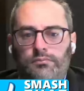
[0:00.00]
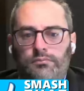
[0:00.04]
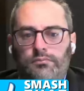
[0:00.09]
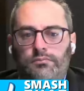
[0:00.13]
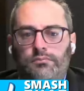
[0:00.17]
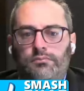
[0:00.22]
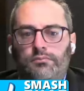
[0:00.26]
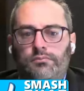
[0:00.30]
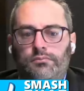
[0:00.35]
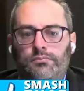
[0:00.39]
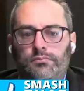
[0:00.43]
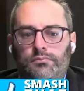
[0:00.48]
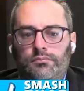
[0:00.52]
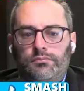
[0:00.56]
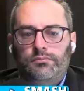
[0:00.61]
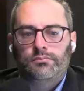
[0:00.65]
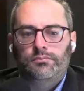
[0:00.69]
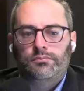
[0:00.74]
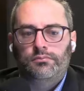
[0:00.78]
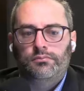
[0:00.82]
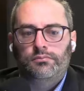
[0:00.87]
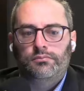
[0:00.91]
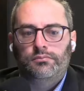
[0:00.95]

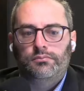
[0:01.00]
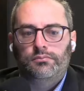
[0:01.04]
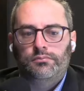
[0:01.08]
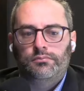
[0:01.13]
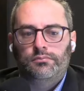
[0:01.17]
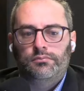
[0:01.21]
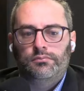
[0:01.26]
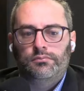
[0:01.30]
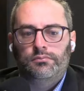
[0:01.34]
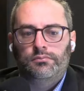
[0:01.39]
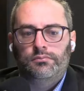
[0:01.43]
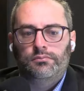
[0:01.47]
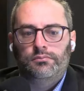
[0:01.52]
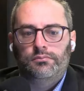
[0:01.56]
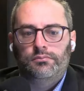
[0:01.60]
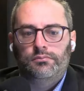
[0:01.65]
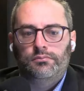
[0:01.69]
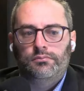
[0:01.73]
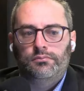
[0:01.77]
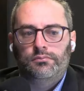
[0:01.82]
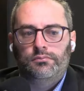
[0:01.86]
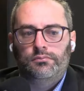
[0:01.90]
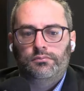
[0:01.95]

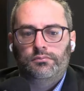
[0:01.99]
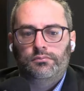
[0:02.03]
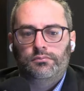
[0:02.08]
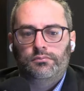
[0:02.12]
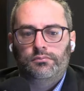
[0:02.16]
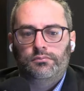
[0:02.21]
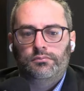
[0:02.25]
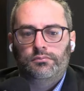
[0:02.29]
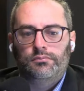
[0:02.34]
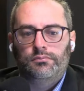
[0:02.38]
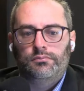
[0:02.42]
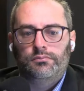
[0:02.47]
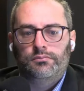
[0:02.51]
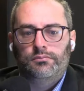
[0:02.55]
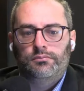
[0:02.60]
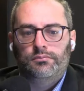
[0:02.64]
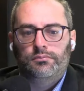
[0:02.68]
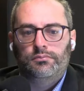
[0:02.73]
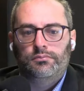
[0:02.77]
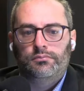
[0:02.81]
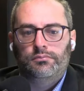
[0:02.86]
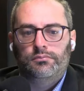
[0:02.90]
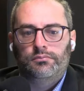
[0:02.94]

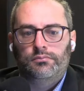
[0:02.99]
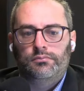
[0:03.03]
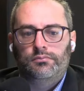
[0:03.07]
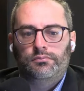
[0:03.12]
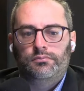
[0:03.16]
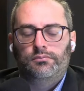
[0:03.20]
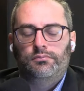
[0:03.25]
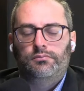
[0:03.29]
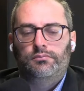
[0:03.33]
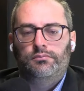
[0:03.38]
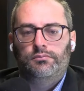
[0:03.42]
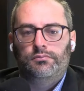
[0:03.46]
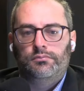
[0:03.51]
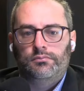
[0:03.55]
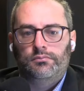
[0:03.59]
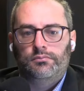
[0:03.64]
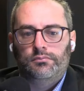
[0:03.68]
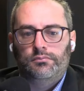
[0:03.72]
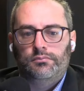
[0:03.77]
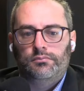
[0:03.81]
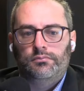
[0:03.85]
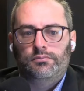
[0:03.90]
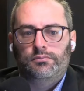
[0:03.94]

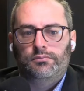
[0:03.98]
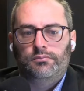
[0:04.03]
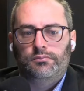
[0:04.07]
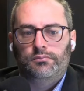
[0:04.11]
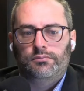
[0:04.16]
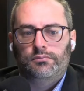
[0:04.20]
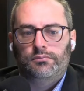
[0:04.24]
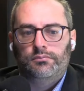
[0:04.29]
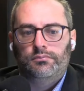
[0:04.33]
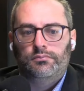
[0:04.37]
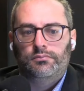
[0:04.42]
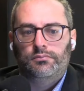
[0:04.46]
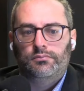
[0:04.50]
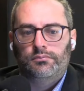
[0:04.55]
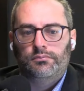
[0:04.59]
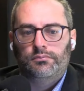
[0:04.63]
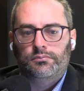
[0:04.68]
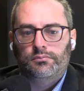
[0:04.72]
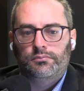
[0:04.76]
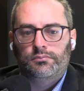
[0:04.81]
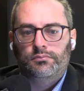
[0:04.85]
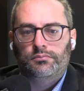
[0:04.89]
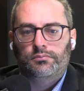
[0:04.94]

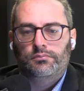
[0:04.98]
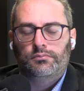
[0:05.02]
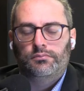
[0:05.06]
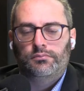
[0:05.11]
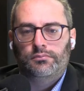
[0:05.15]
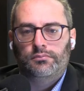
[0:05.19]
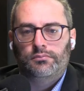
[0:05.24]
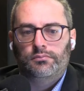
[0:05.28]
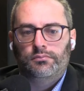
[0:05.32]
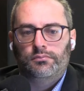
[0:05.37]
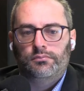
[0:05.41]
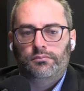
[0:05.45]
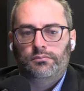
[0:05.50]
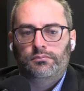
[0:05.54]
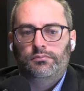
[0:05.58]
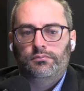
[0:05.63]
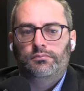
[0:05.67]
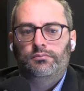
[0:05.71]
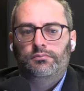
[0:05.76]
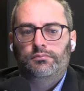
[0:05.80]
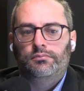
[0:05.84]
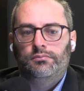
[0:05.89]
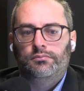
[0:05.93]

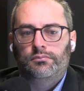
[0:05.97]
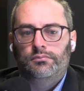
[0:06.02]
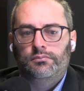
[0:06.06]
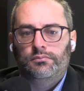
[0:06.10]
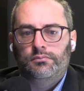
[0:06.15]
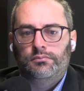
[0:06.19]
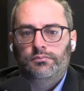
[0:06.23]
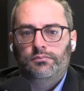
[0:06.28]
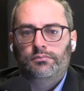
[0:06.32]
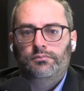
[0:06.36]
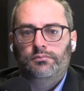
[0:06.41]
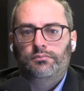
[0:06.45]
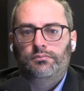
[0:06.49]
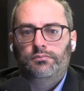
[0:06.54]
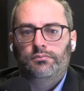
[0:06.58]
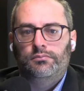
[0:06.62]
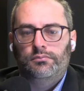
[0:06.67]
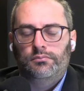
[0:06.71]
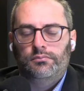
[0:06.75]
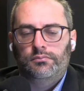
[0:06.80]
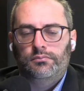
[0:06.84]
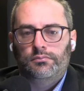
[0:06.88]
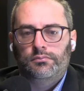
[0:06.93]

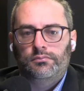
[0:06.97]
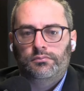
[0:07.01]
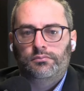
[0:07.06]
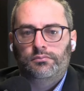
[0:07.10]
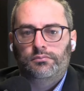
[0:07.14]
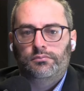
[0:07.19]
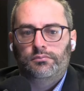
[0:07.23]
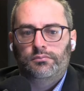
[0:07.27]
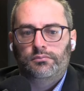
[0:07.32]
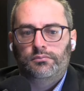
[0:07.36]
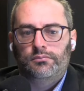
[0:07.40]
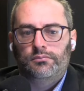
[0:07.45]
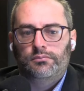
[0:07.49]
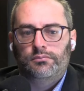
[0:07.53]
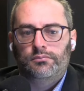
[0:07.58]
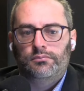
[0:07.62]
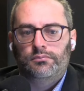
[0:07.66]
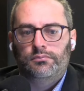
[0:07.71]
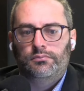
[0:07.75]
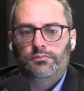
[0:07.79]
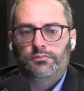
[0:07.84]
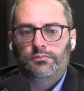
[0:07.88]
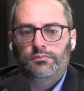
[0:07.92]
[no speech]